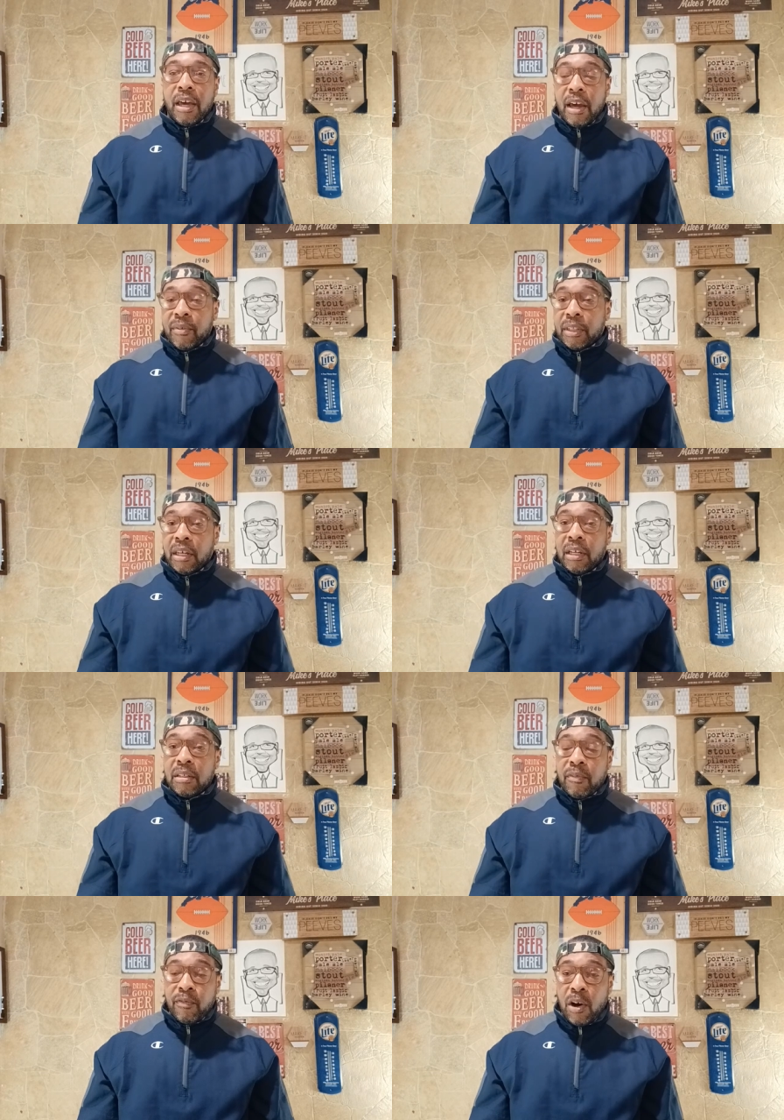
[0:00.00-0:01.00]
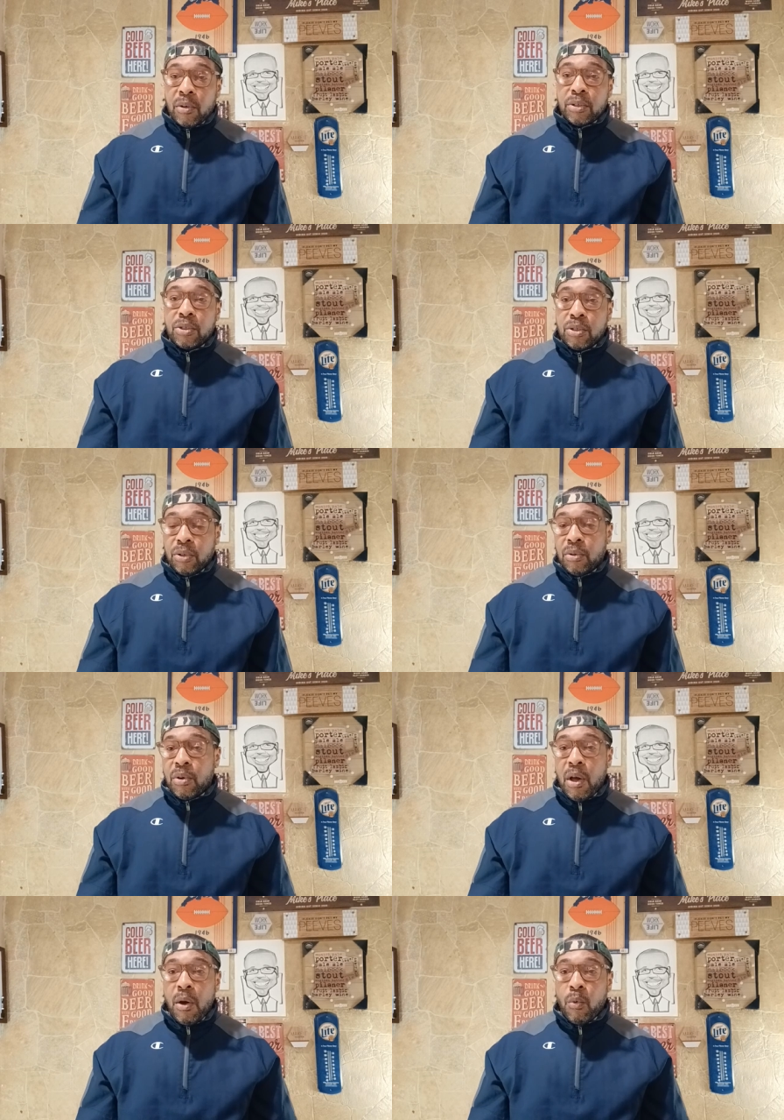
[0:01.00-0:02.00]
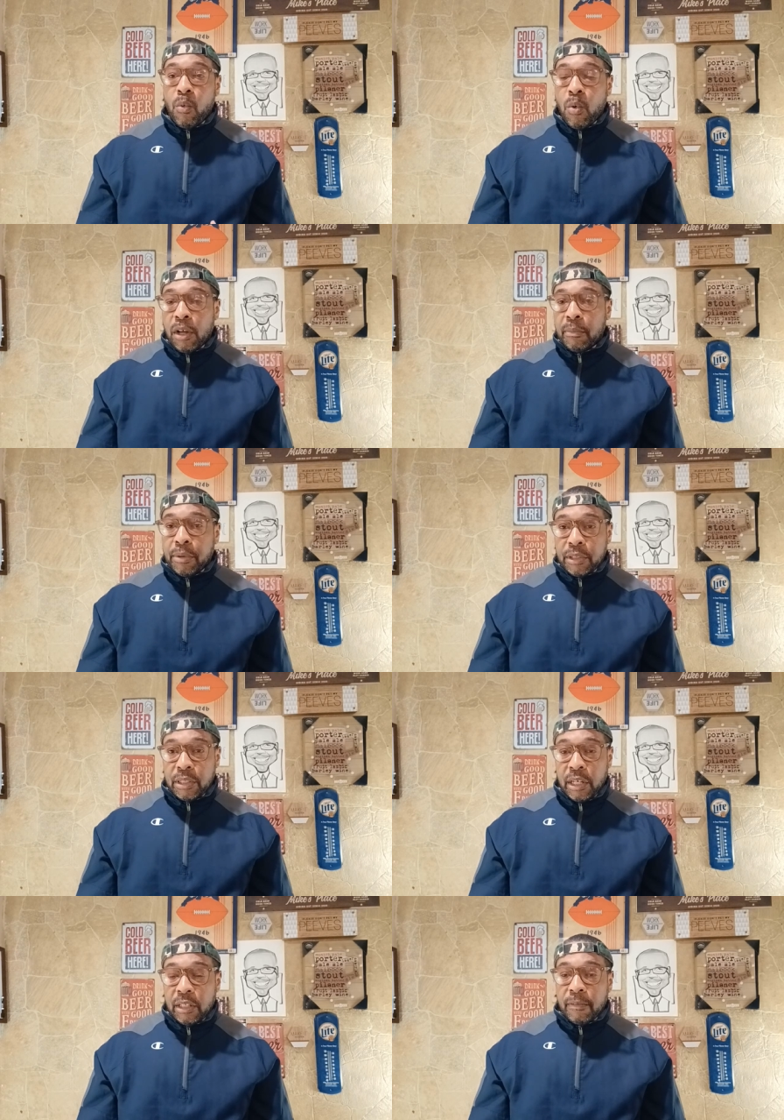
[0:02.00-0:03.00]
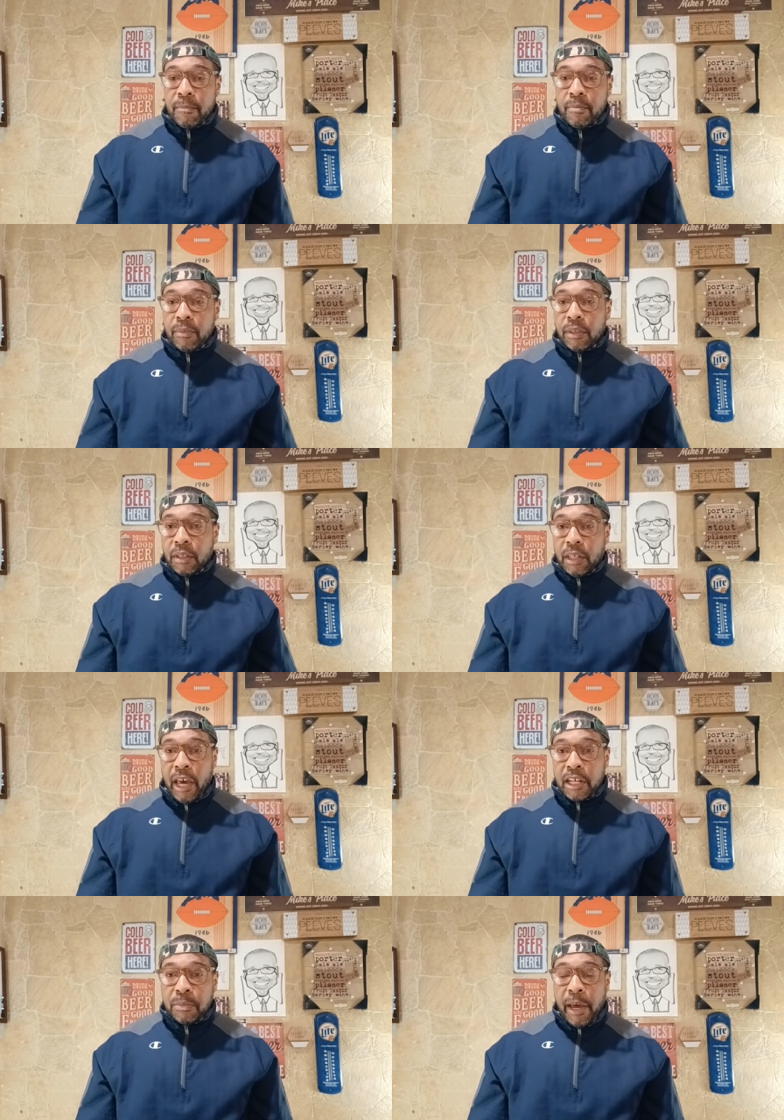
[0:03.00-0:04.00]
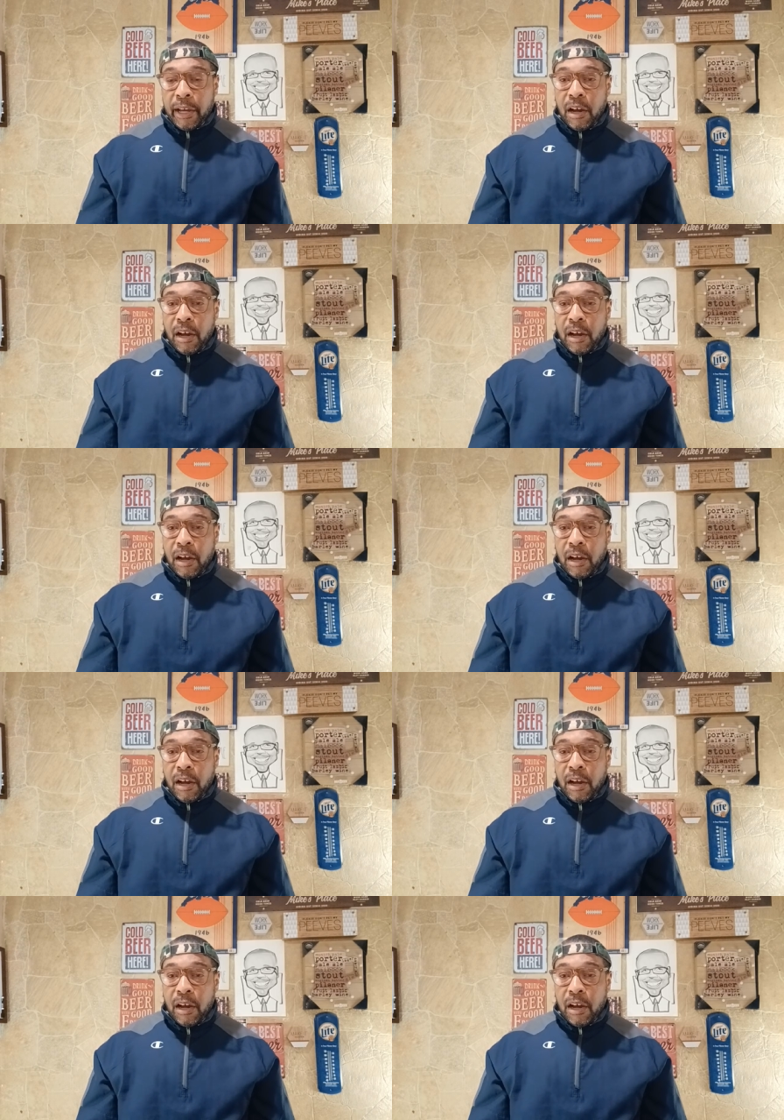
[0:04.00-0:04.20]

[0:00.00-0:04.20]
everything defaults to 1% cash back.